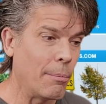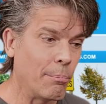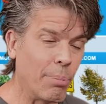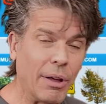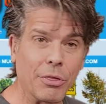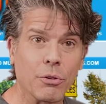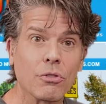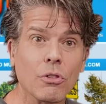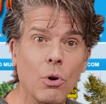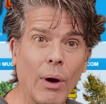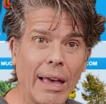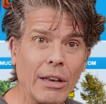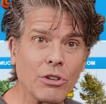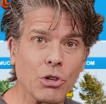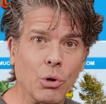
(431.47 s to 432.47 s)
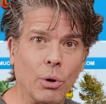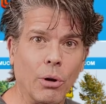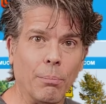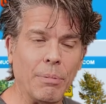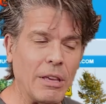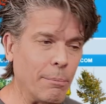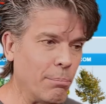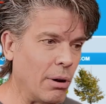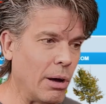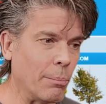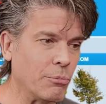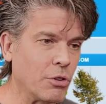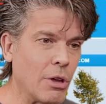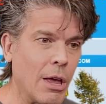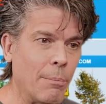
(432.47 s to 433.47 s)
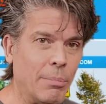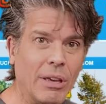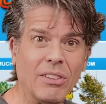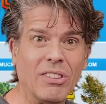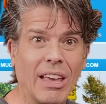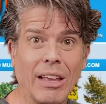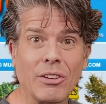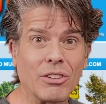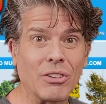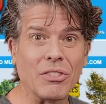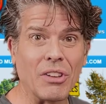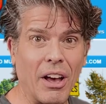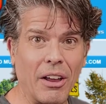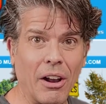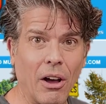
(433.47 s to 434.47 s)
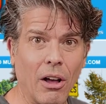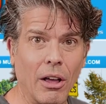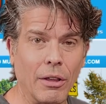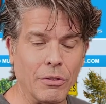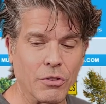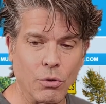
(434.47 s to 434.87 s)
But there's no engine oil being pumped because the engine's not on.